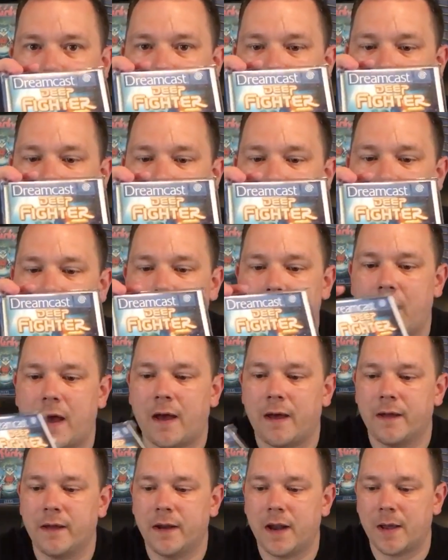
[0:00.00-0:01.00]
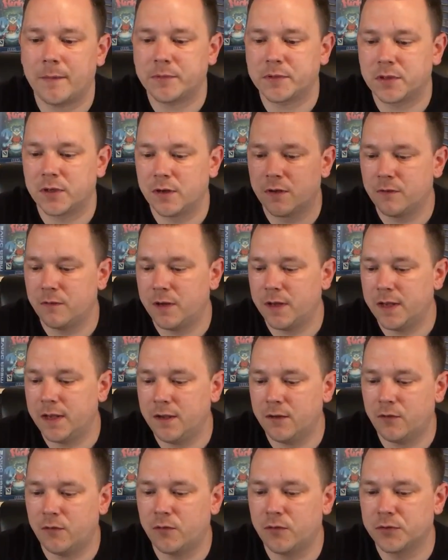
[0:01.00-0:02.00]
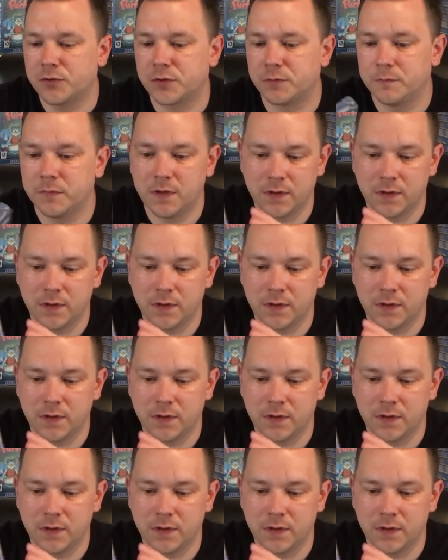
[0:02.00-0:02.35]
But look at that, in absolutely awesome